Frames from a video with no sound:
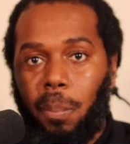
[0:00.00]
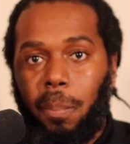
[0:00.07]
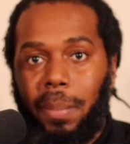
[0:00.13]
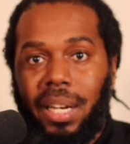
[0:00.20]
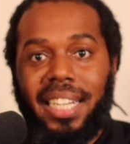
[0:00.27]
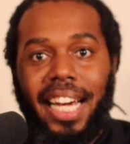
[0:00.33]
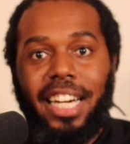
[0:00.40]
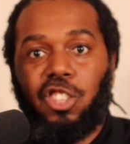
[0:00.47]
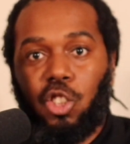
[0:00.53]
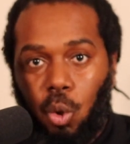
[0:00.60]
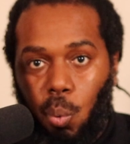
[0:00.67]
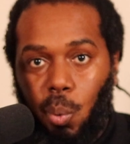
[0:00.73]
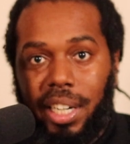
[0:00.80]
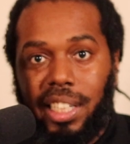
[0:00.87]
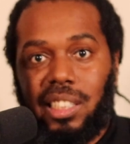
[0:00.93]
Mitigate your
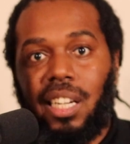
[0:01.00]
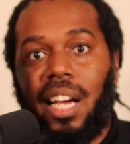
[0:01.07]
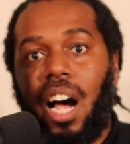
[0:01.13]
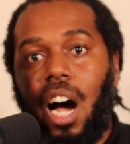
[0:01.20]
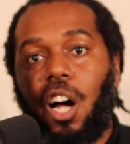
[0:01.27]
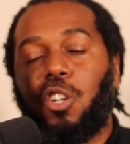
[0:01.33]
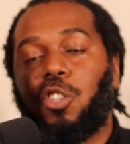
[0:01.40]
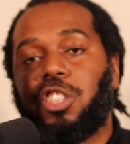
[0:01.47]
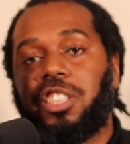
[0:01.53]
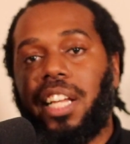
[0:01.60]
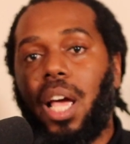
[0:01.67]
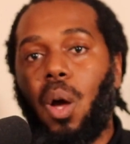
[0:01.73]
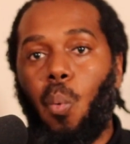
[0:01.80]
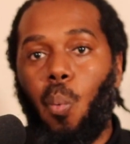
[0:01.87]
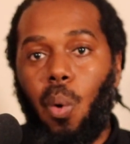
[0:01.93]
risk,
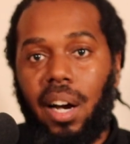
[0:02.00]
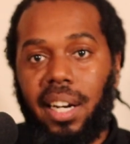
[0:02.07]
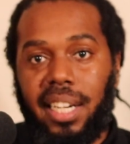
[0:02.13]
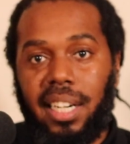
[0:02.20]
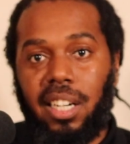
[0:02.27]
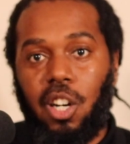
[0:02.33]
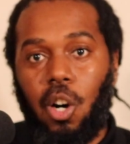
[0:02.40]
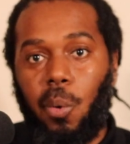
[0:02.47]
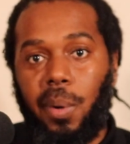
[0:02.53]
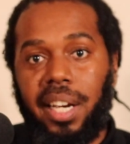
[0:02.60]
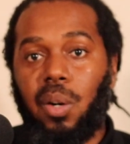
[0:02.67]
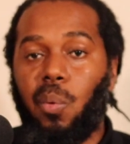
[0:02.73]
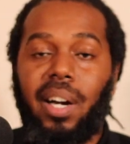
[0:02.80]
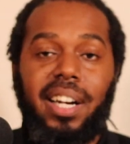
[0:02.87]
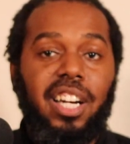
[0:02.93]
understand what can go
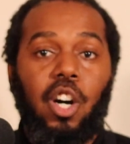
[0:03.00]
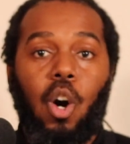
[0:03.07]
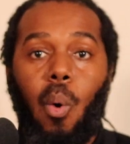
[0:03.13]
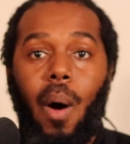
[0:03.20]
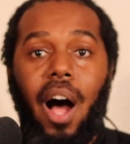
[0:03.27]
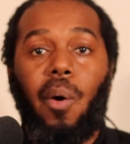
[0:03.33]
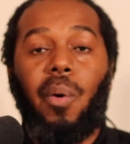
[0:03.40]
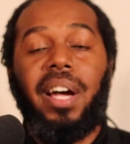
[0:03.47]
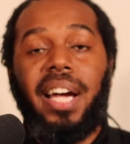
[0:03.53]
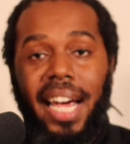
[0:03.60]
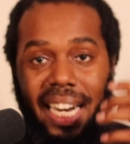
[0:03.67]
in, what can go out,